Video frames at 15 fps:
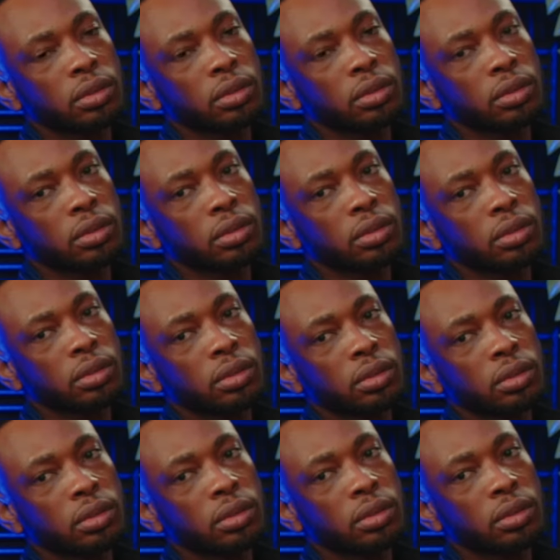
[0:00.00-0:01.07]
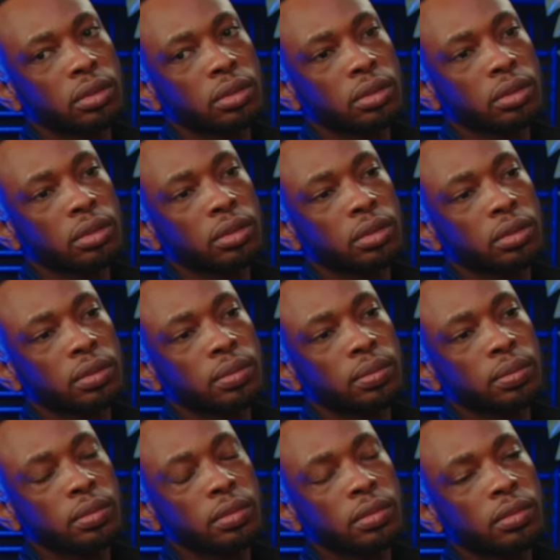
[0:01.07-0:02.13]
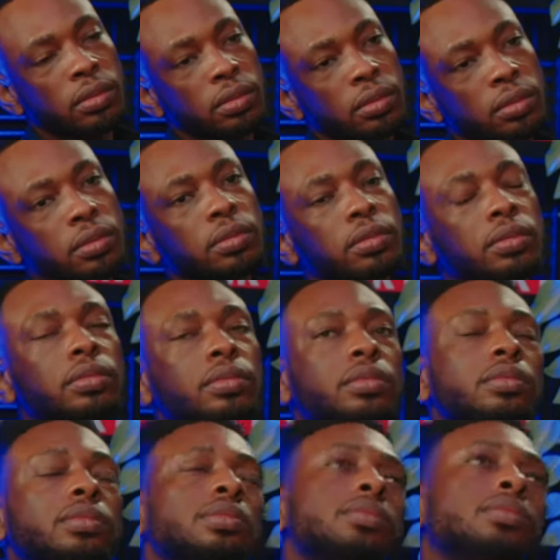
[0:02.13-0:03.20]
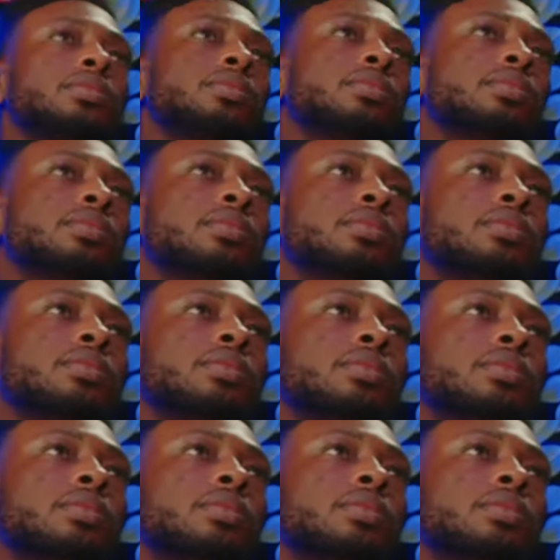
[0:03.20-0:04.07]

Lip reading: No words are spoken by the person on screen.